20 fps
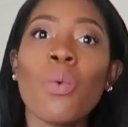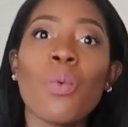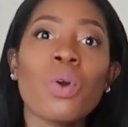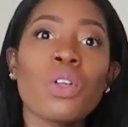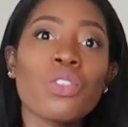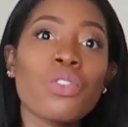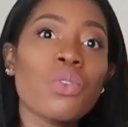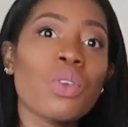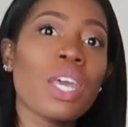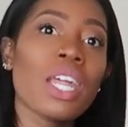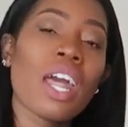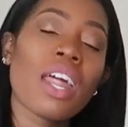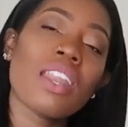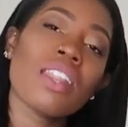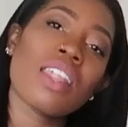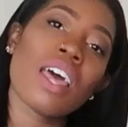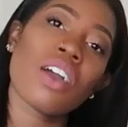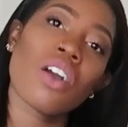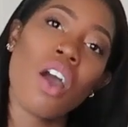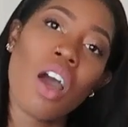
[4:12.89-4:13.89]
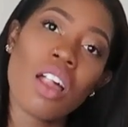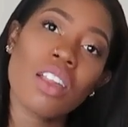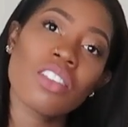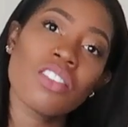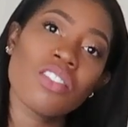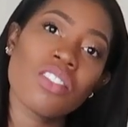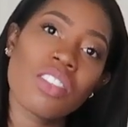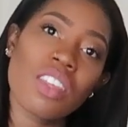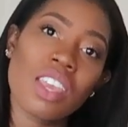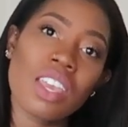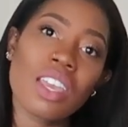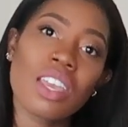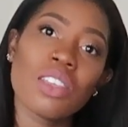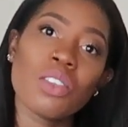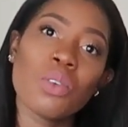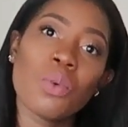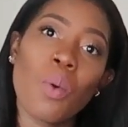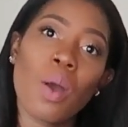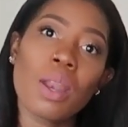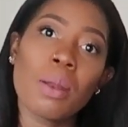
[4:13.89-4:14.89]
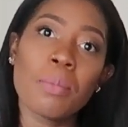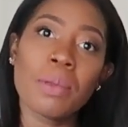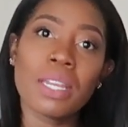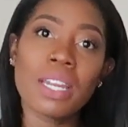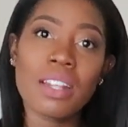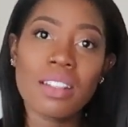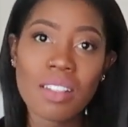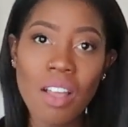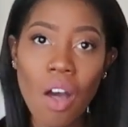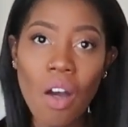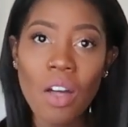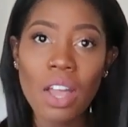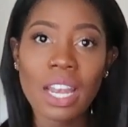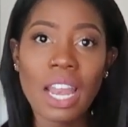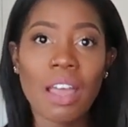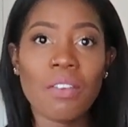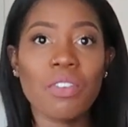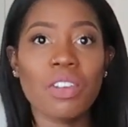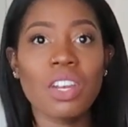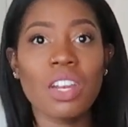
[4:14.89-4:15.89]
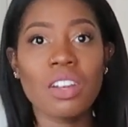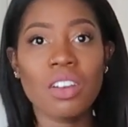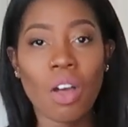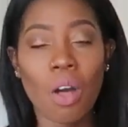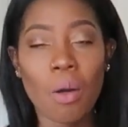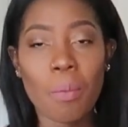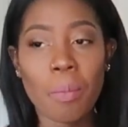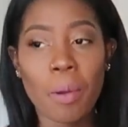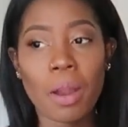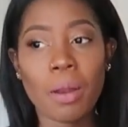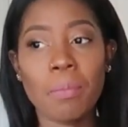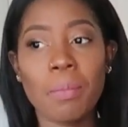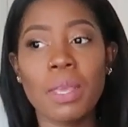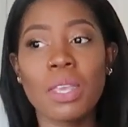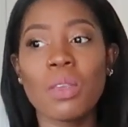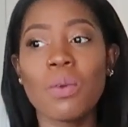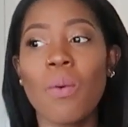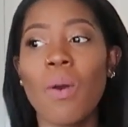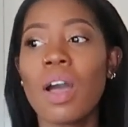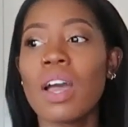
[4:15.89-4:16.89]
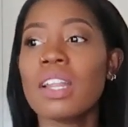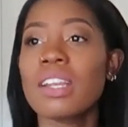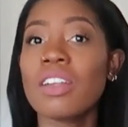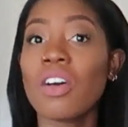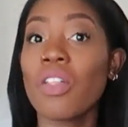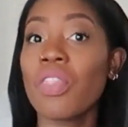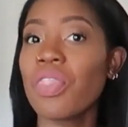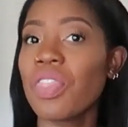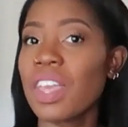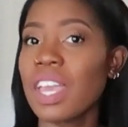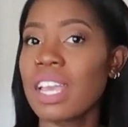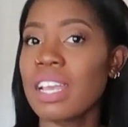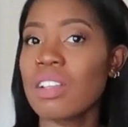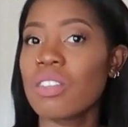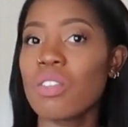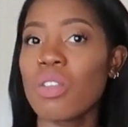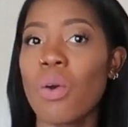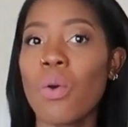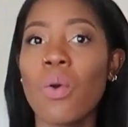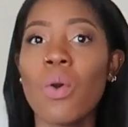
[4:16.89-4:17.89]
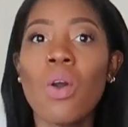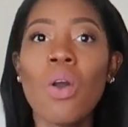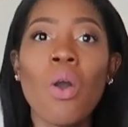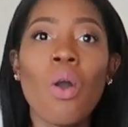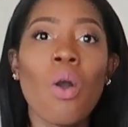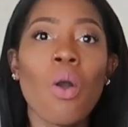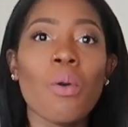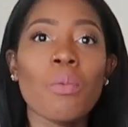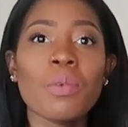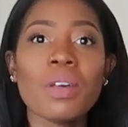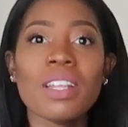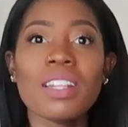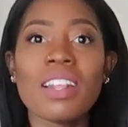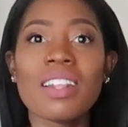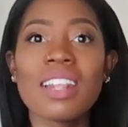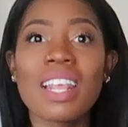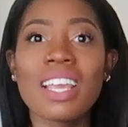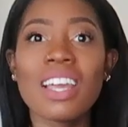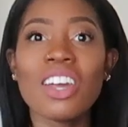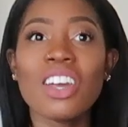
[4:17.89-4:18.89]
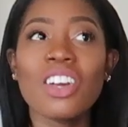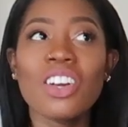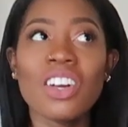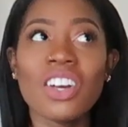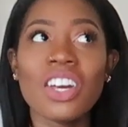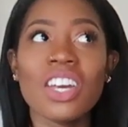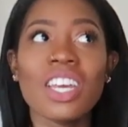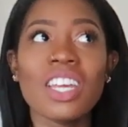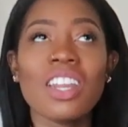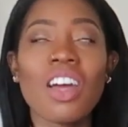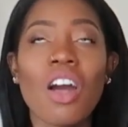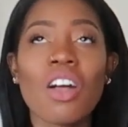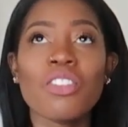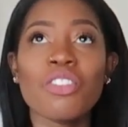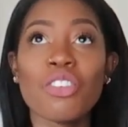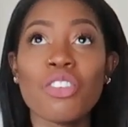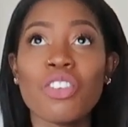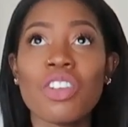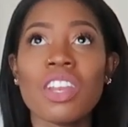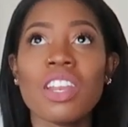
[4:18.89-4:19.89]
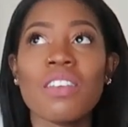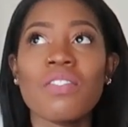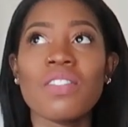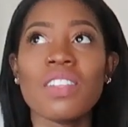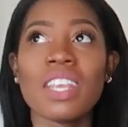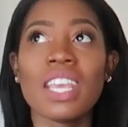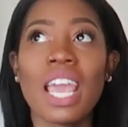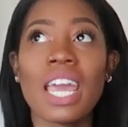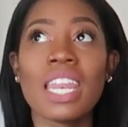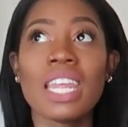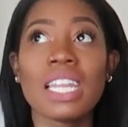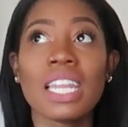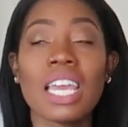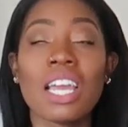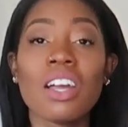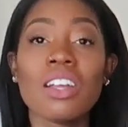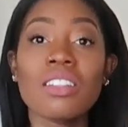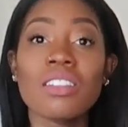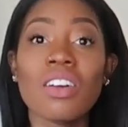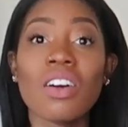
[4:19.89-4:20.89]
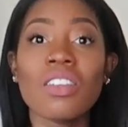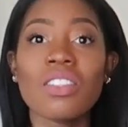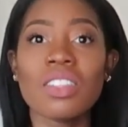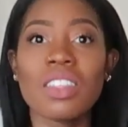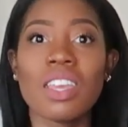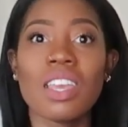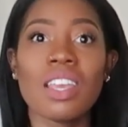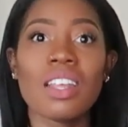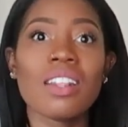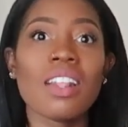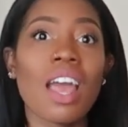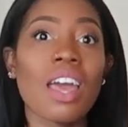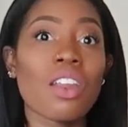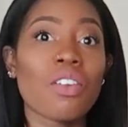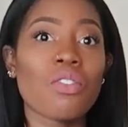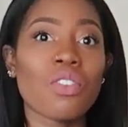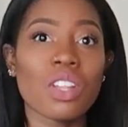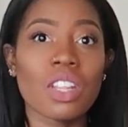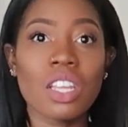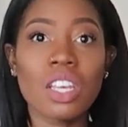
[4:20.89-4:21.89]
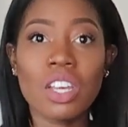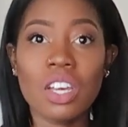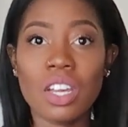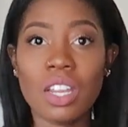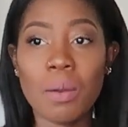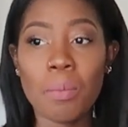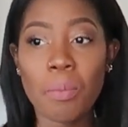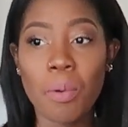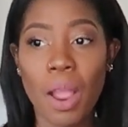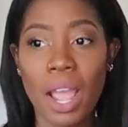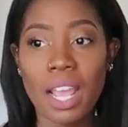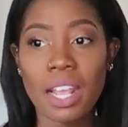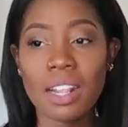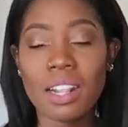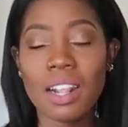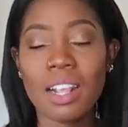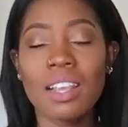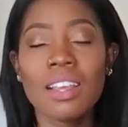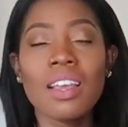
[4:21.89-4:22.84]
once you get out of that college thing and you want to be an adult and have an adult apartment, you want adult things. So Home Goods is like a good alternative to getting like adult things at a really good price.